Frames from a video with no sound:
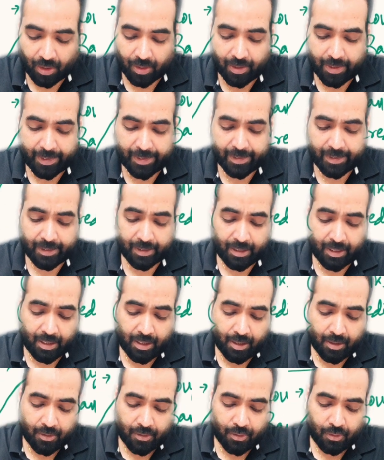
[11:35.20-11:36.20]
right?
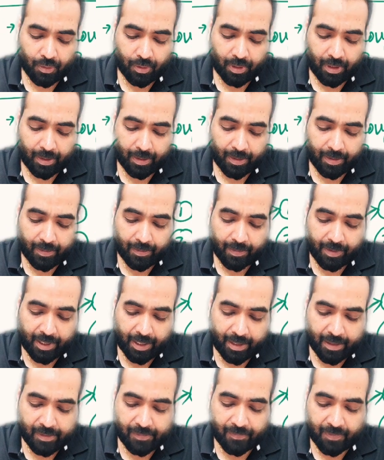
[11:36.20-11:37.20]
So
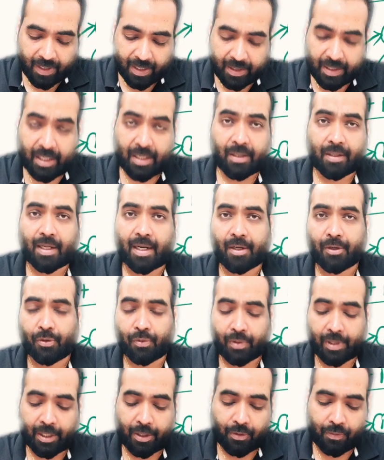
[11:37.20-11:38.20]
there is one thing that
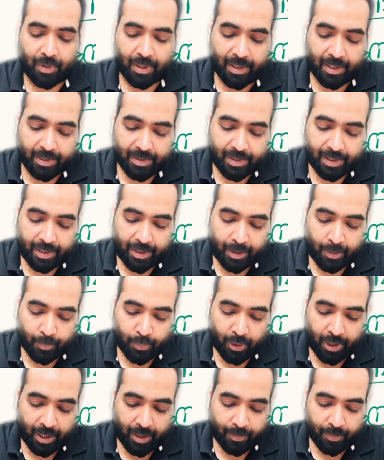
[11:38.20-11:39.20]
you need to understand in
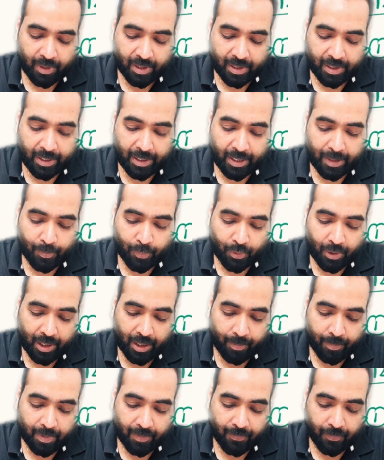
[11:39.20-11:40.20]
point number 3 and point
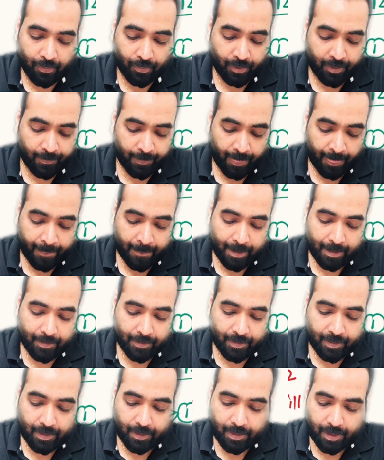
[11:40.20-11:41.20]
number 4.
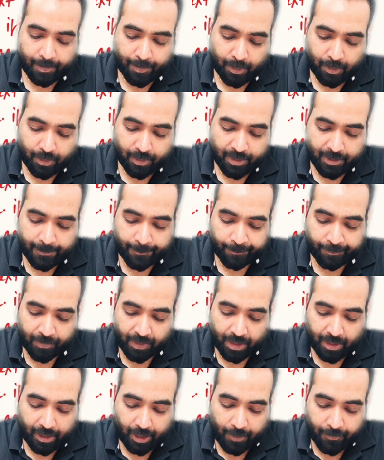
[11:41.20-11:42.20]
So suppose
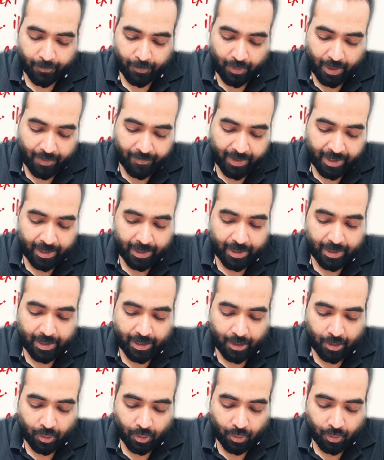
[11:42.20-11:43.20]
if you have taken
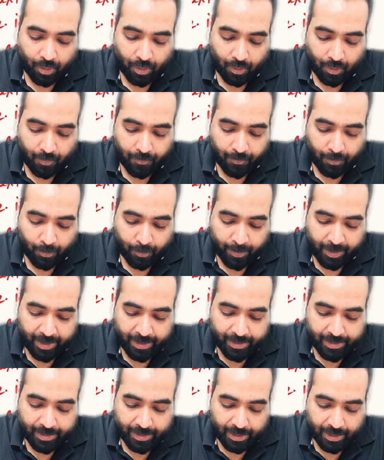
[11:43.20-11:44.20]
a loan of
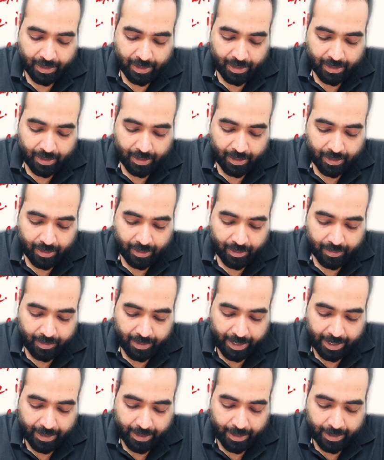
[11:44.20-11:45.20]
rupees
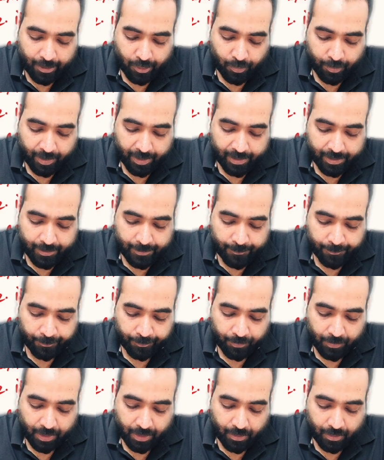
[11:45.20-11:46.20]
10 lakh rupees
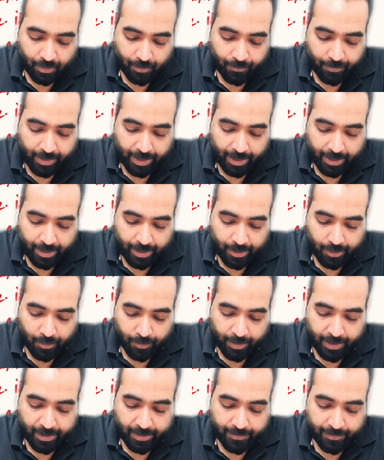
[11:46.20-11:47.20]
of 10 lakh
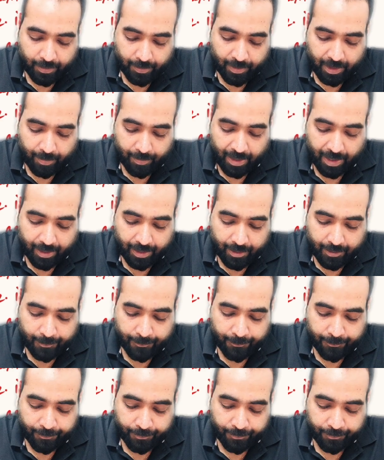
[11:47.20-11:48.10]
rupees from the bank,